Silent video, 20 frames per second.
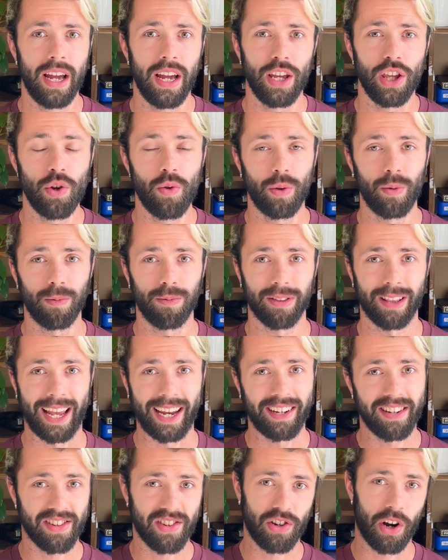You like
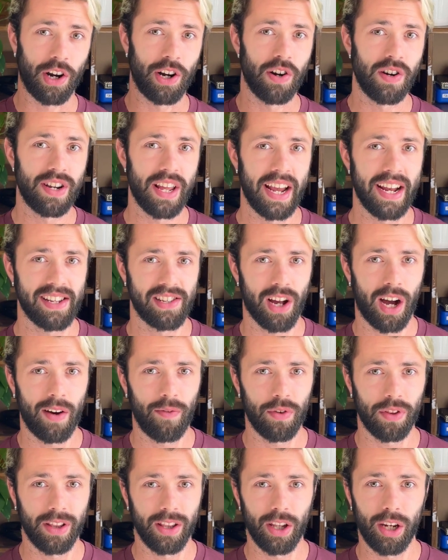to start your days off
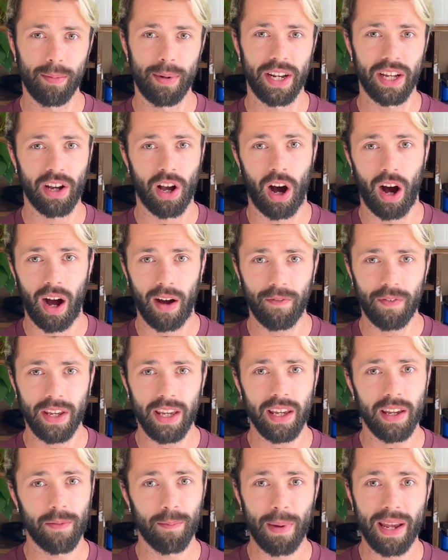with a little bit of
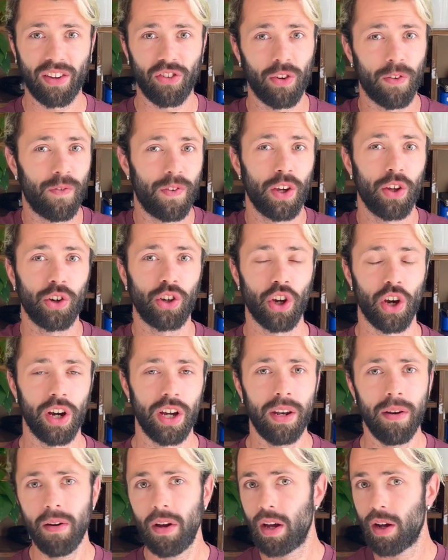coffee. It makes you feel
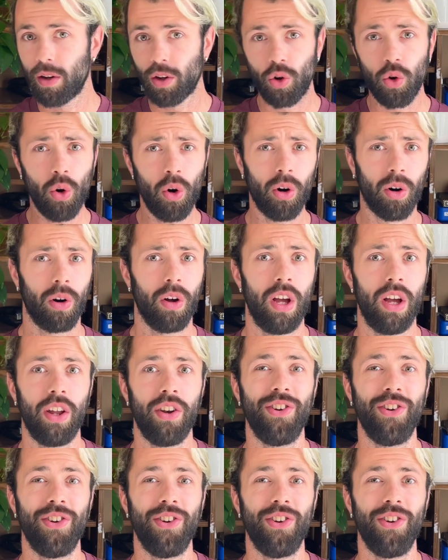good. Cool.